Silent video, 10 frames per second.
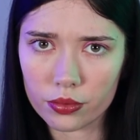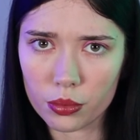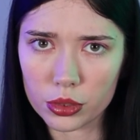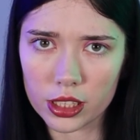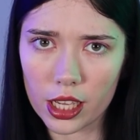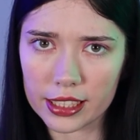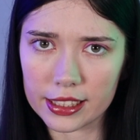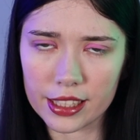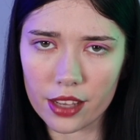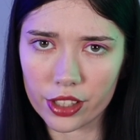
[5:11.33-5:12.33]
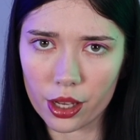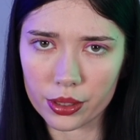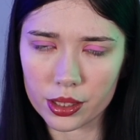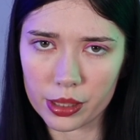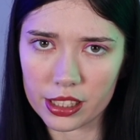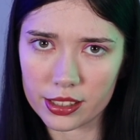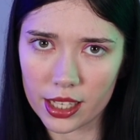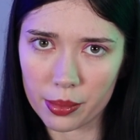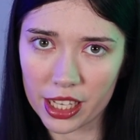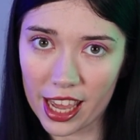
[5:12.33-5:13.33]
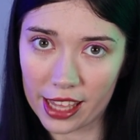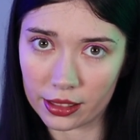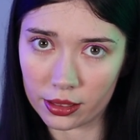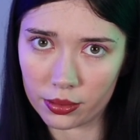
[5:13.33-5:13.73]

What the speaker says: was likely never going to be the same again.